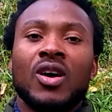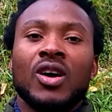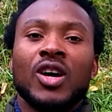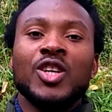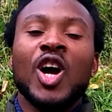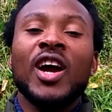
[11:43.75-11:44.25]

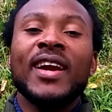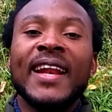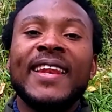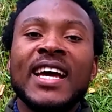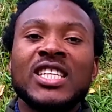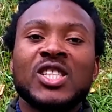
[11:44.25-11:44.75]
your
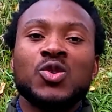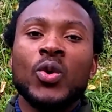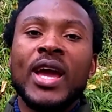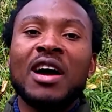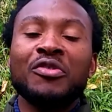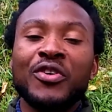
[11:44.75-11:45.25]
greatness will
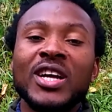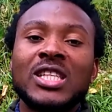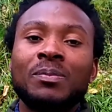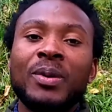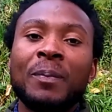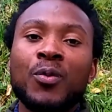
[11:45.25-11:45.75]

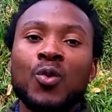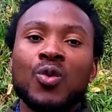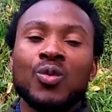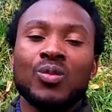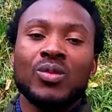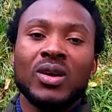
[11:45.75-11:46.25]
affect people
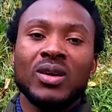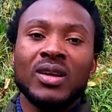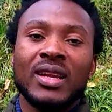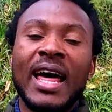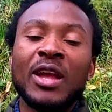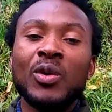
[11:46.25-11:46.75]

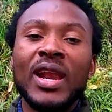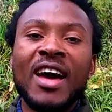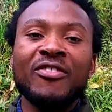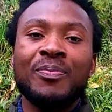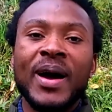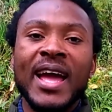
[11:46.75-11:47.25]
that you
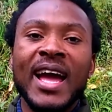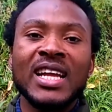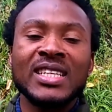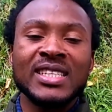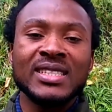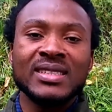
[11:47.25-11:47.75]
left
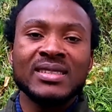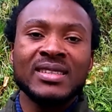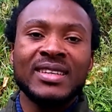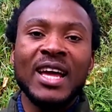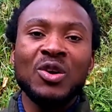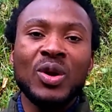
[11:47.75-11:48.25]
behind,
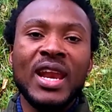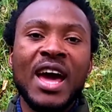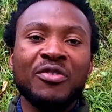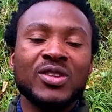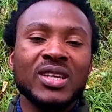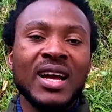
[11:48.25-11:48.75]
that you
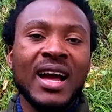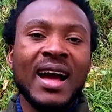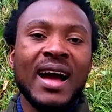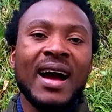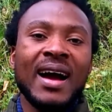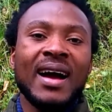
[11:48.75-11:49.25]
left
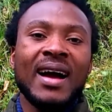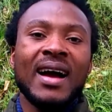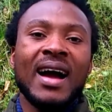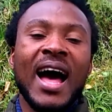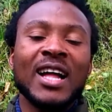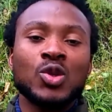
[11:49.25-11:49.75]

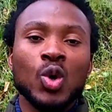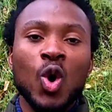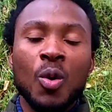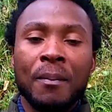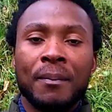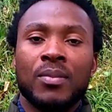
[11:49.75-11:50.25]
at
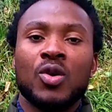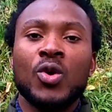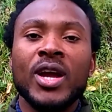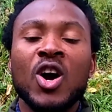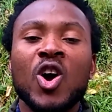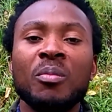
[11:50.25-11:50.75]
home, where
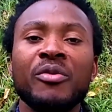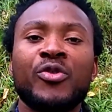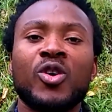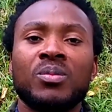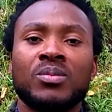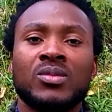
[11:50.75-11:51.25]
you're coming from.